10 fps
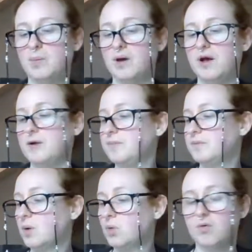But,
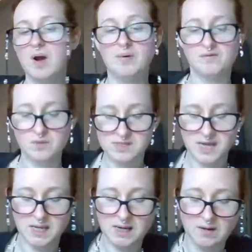oh crap, I've not
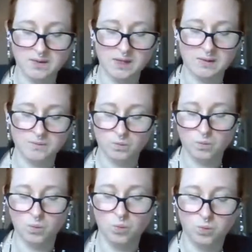taken out the
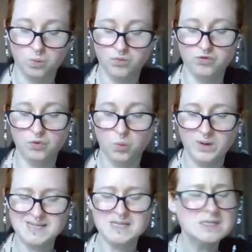
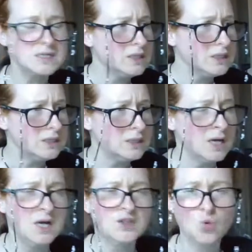wizard.
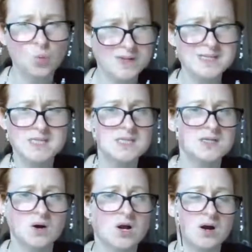The wizard is
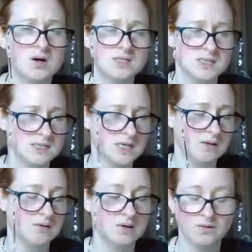not a card in the
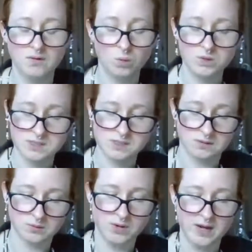tarot. I've got wizards
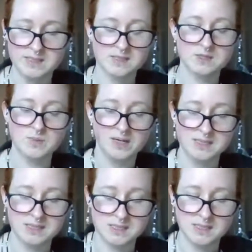on the brain. It's because I was
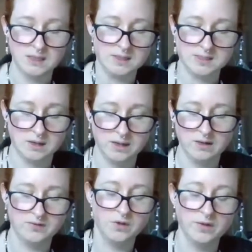playing D&D last night.
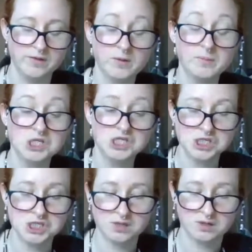The
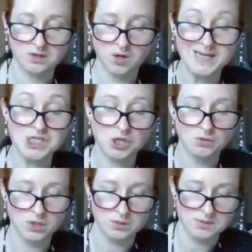magician that I
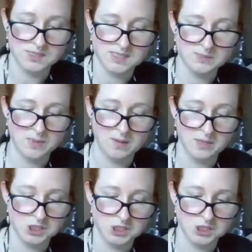don't use, the spare
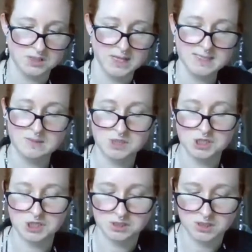magician. There's the
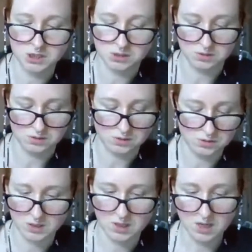magician I do
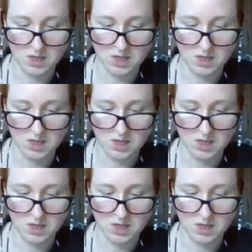use.